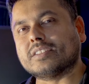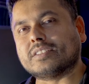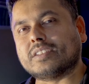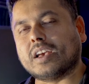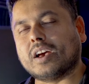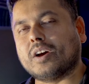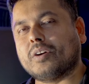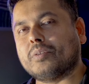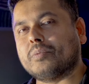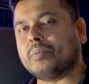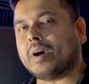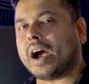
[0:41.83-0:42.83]

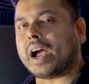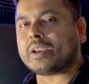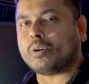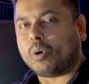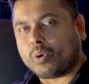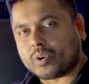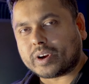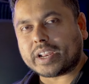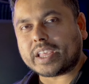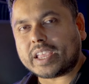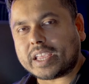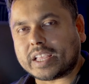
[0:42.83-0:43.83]
So I
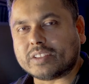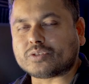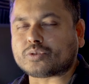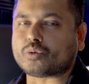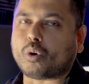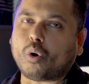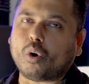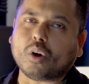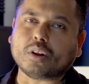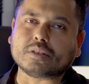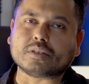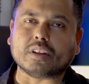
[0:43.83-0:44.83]
already
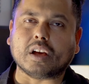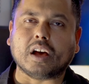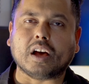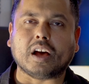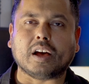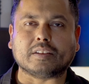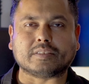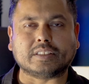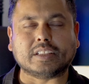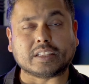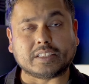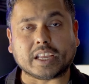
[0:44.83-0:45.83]
installed
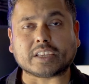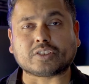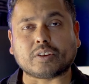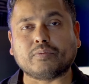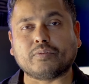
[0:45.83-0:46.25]
the desktop